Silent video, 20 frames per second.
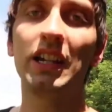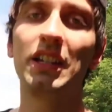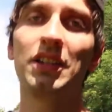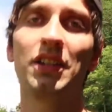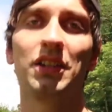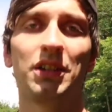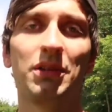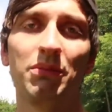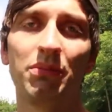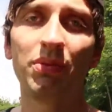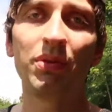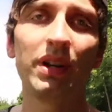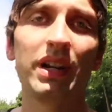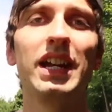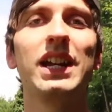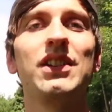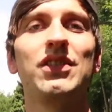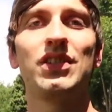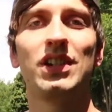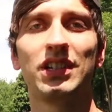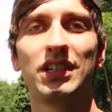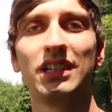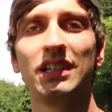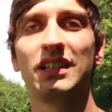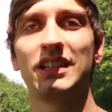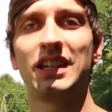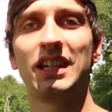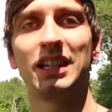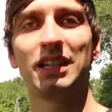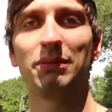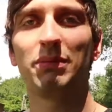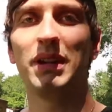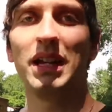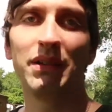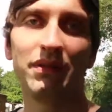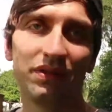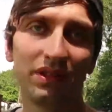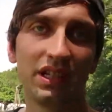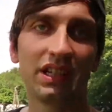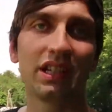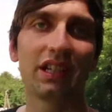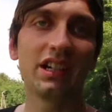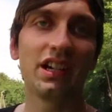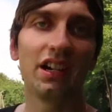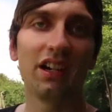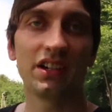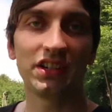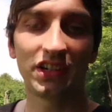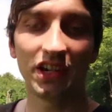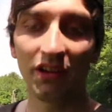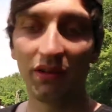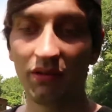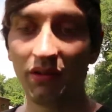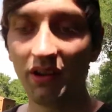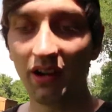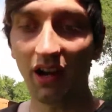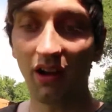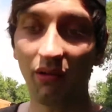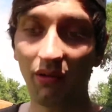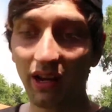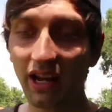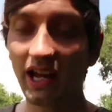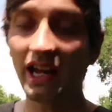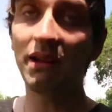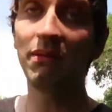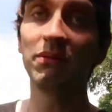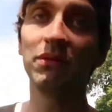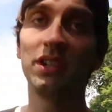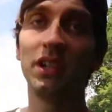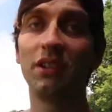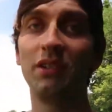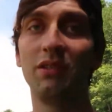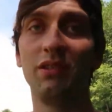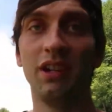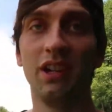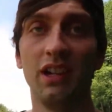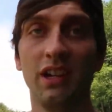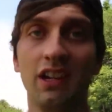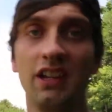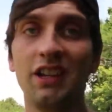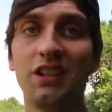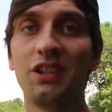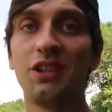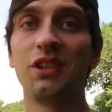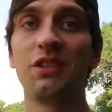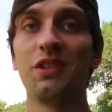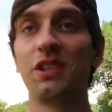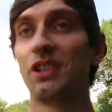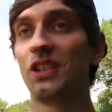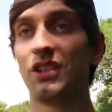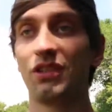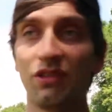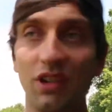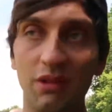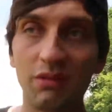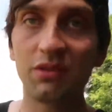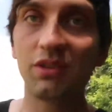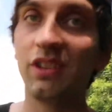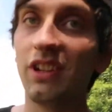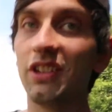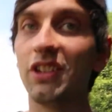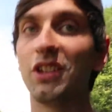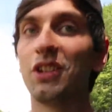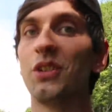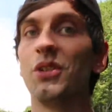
He's got some pretty interesting things planned for this car, so I'll let him do sort of the description and the